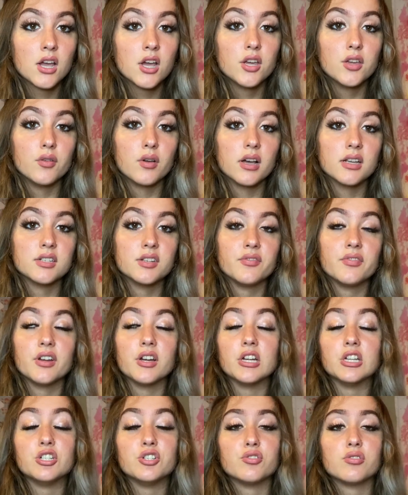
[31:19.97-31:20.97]
You guys are
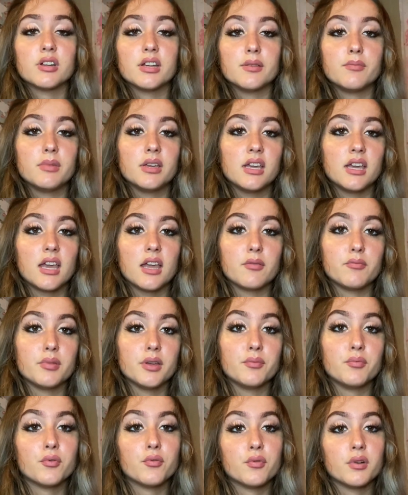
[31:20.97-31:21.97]
very dreamy, and
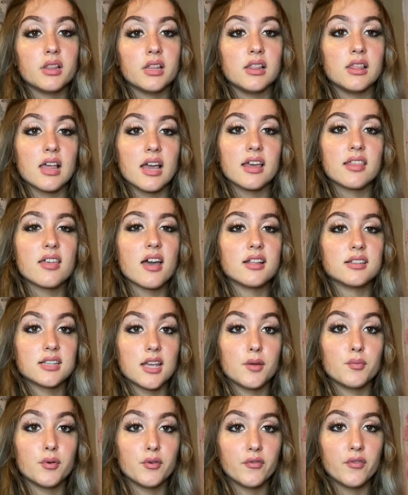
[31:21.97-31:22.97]
people really like that
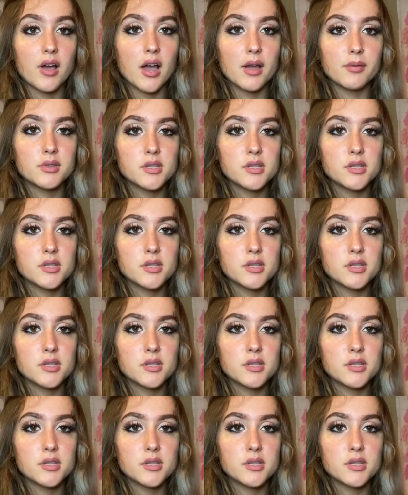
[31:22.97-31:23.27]
type of vibe.